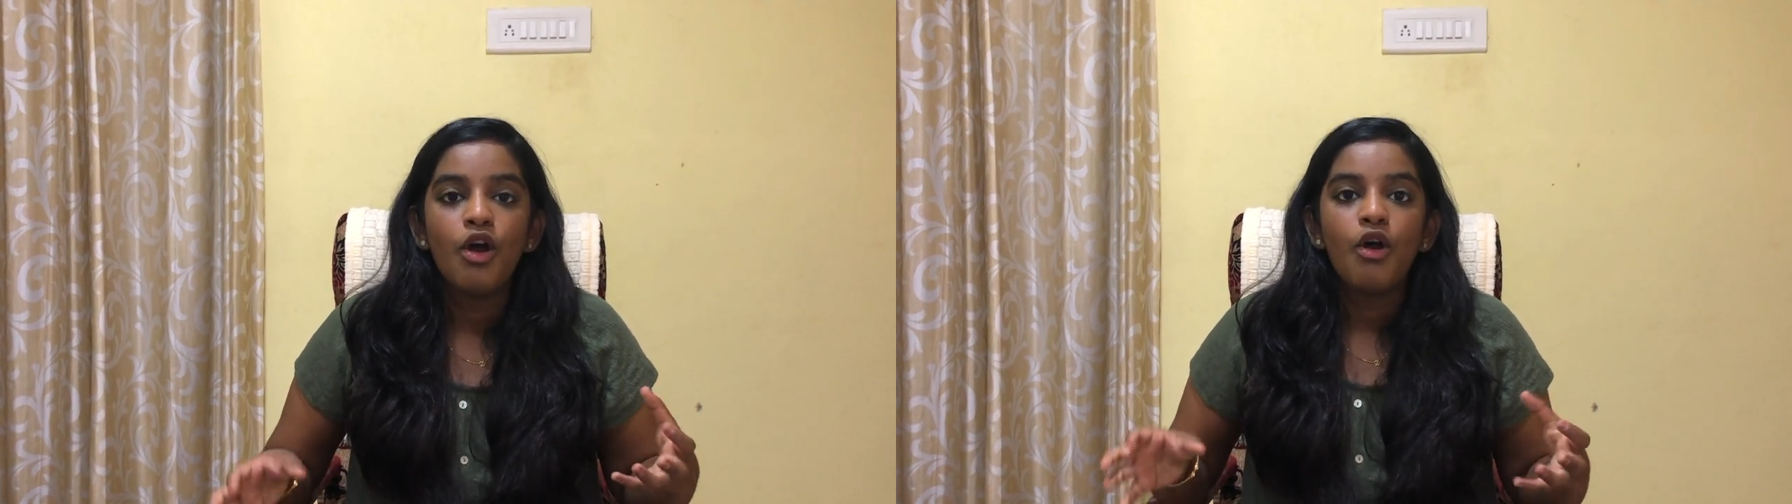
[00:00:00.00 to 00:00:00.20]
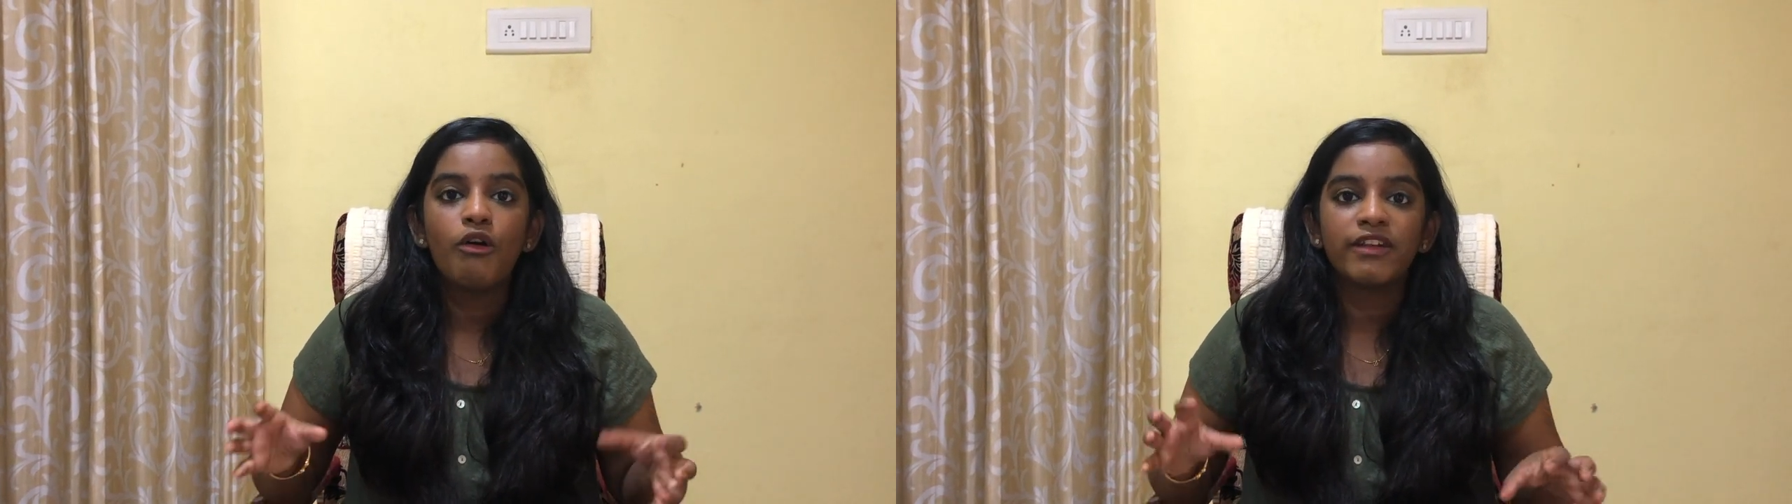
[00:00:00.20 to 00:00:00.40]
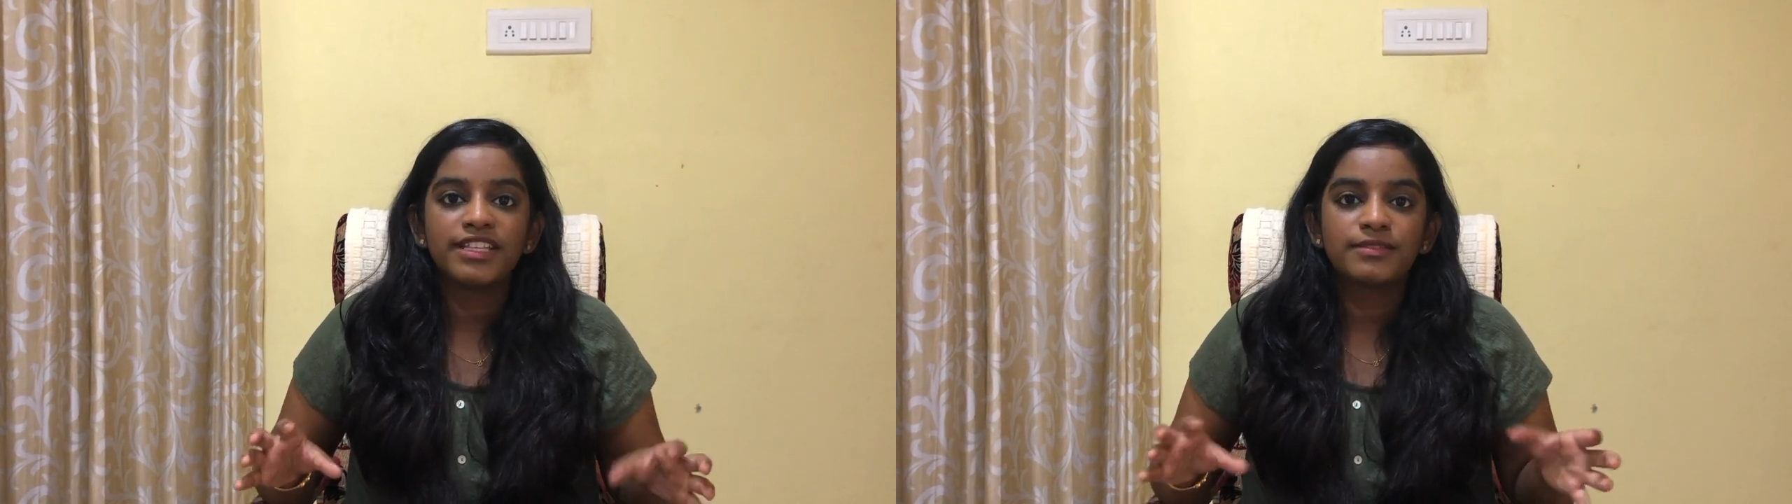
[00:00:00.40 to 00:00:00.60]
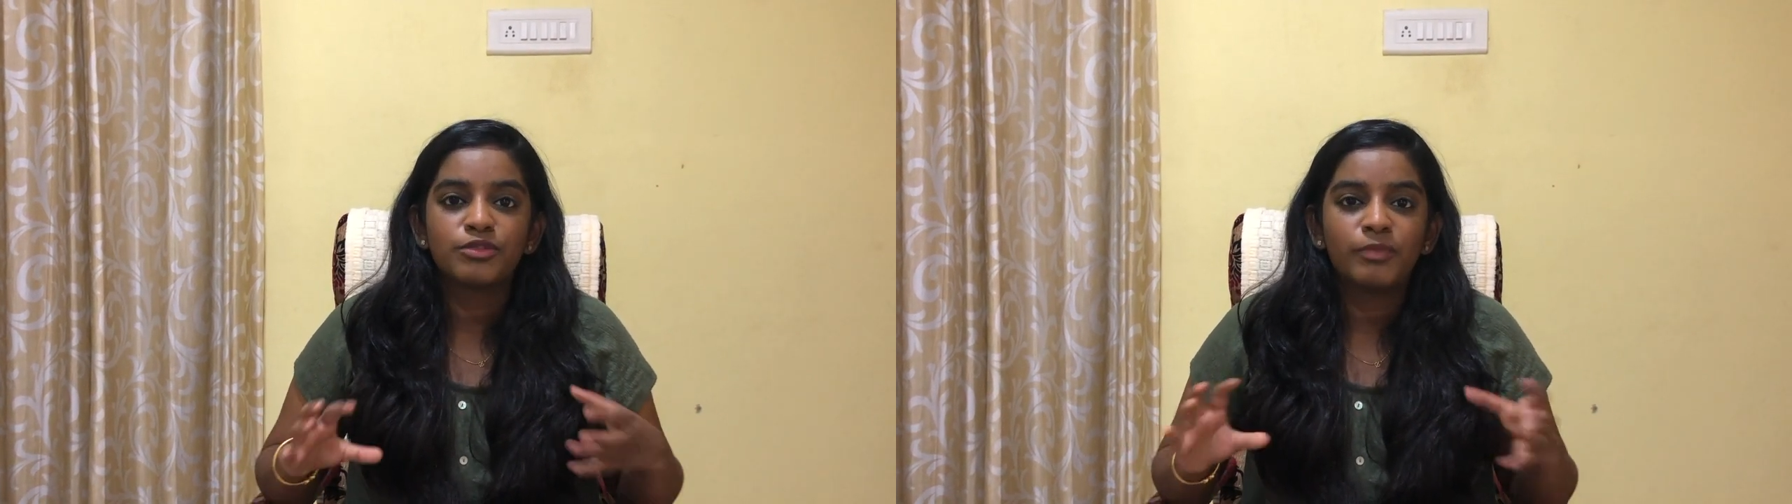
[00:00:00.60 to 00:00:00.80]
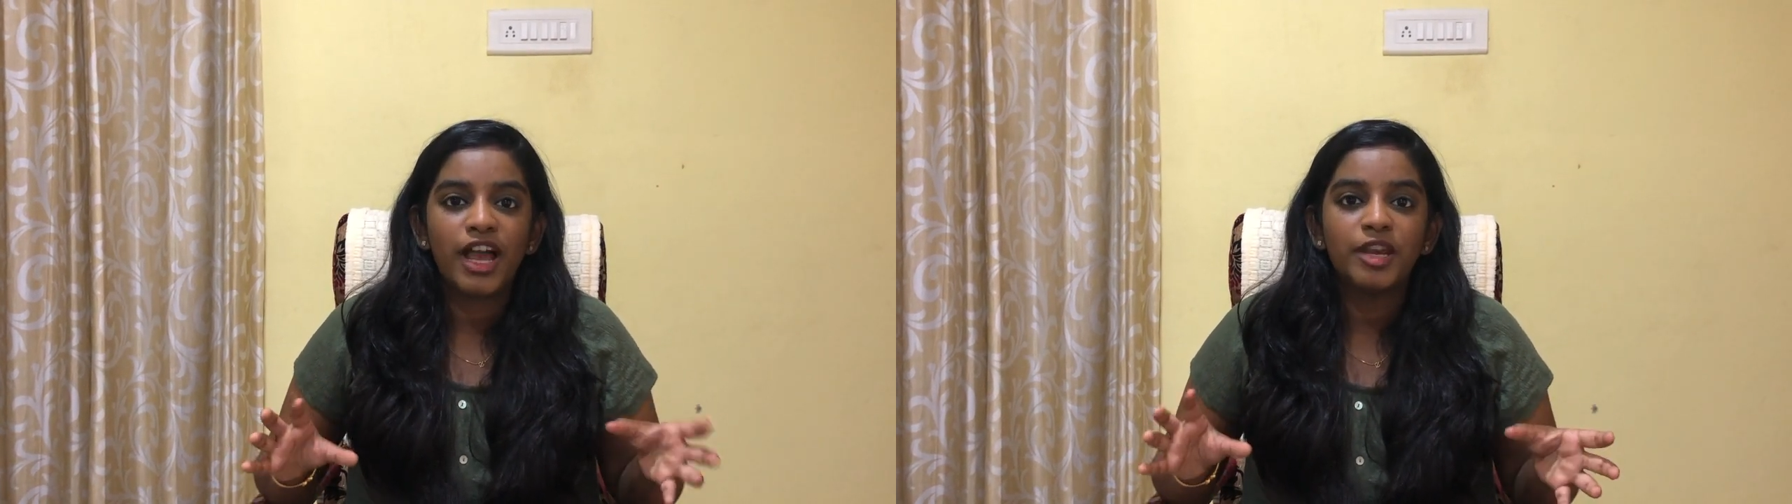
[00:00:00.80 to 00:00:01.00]
or it
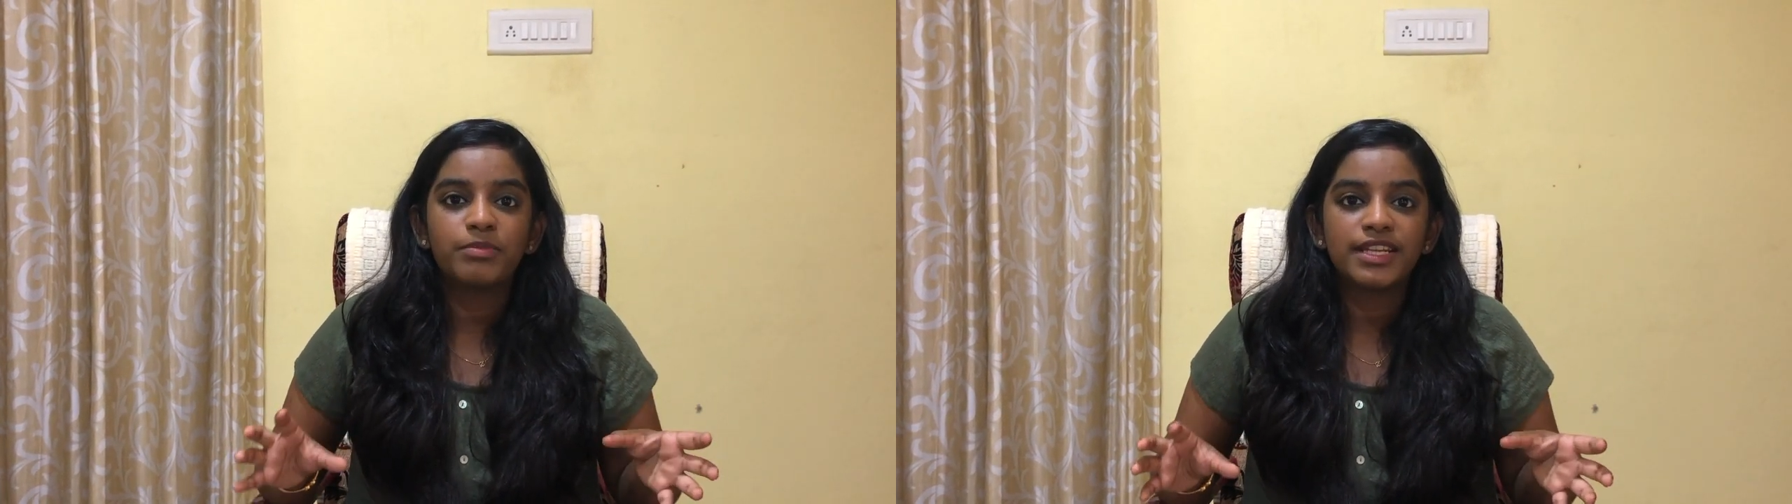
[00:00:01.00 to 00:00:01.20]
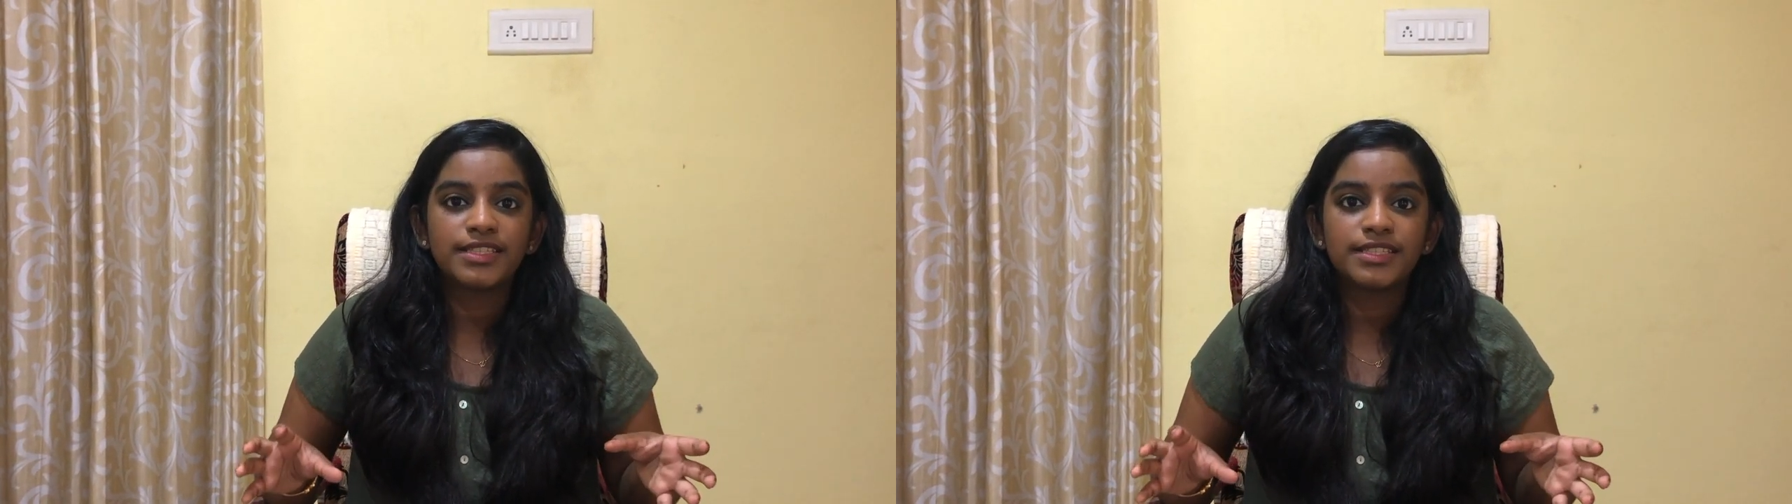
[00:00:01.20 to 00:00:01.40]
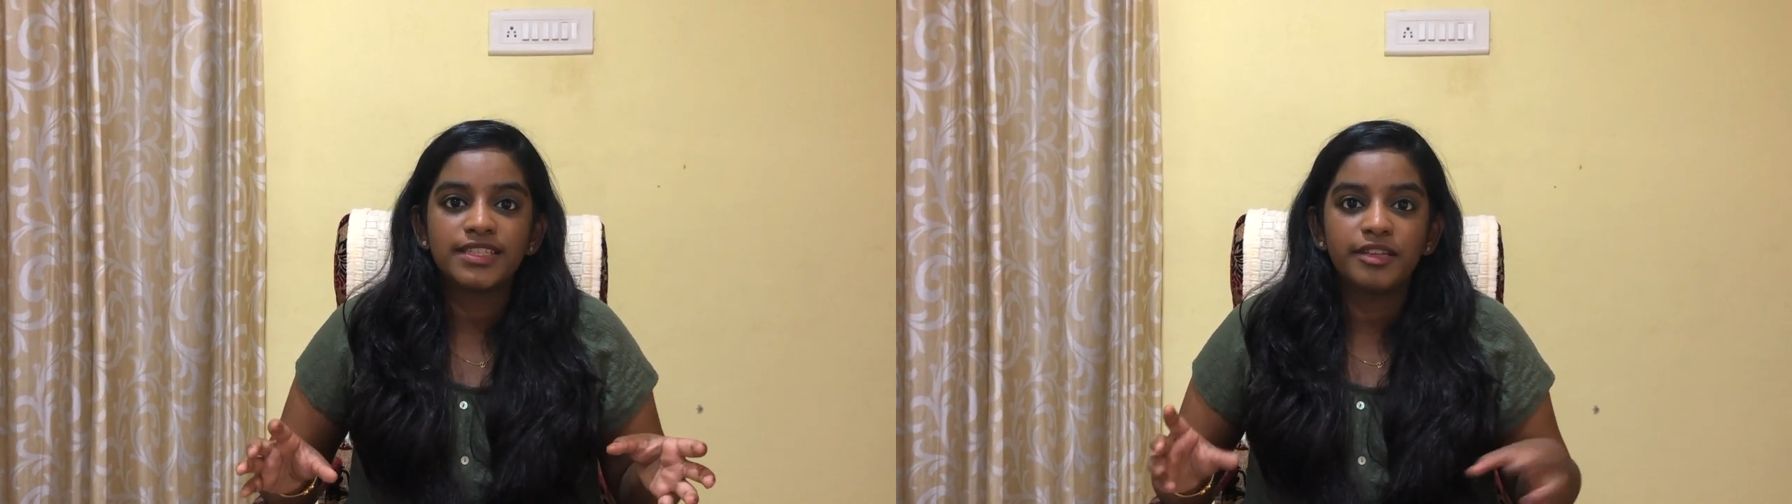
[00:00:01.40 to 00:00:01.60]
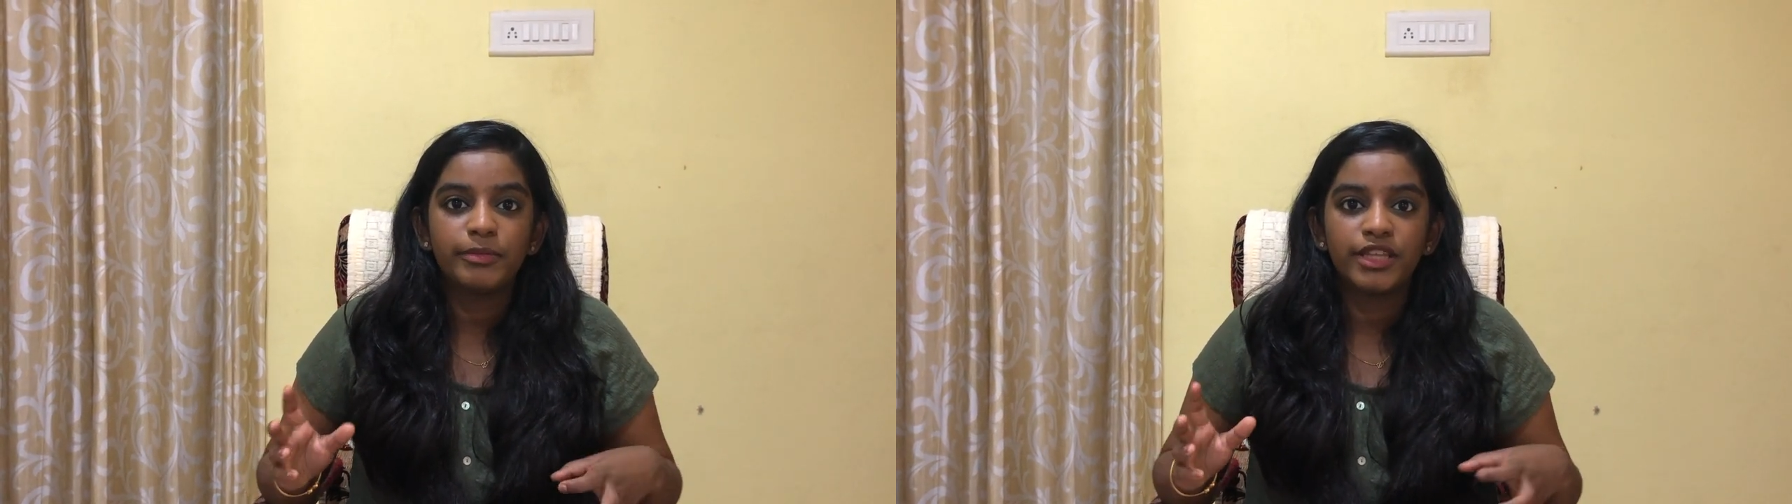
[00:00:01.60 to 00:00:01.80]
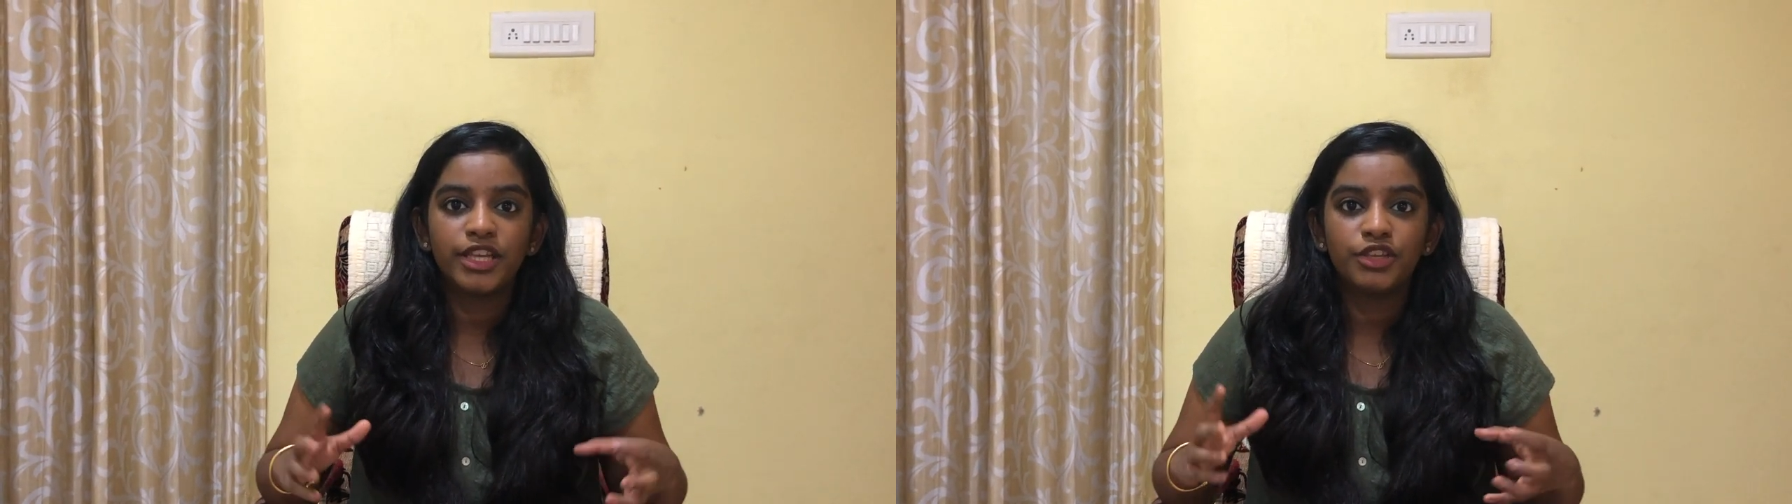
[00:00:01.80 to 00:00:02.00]
kind of breaks the
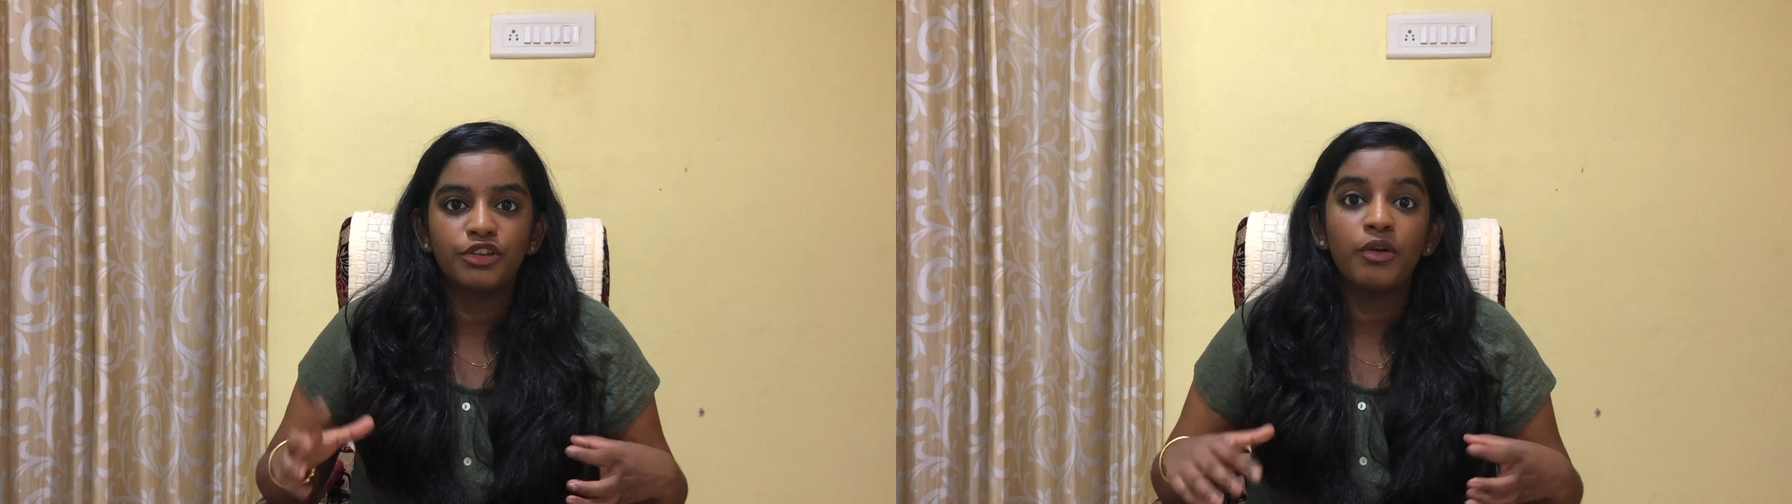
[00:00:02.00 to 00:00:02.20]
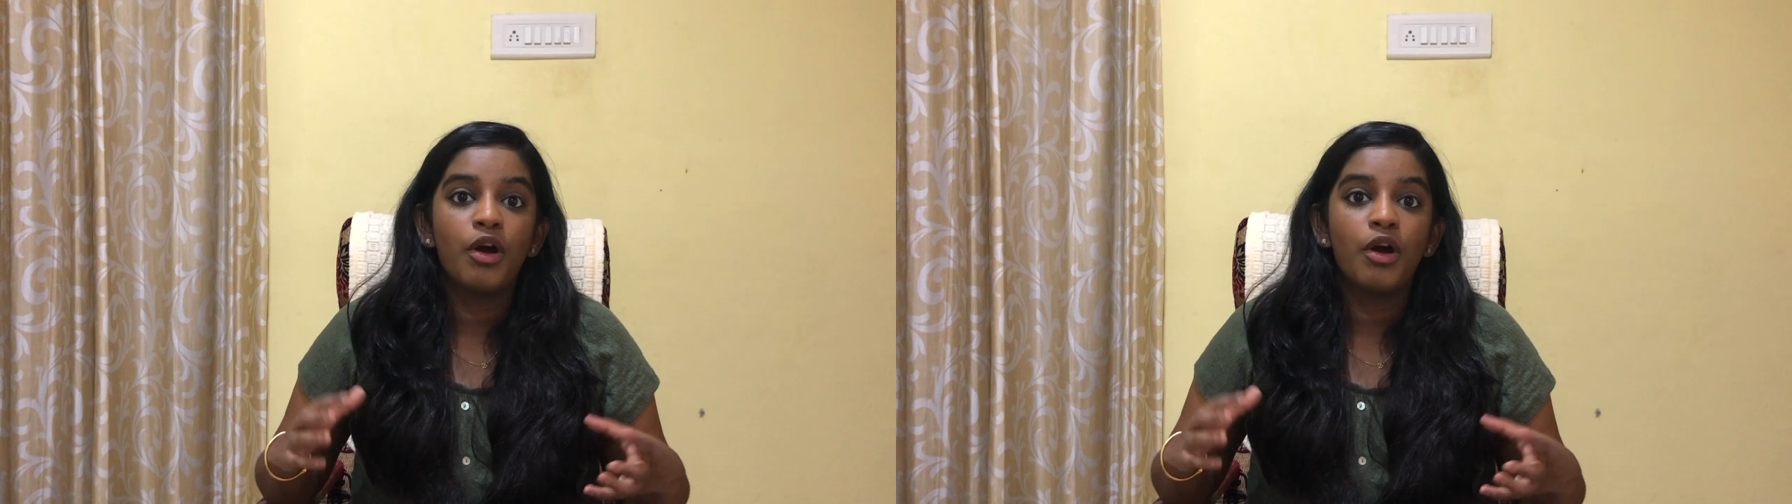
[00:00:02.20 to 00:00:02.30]
stigma that, you know,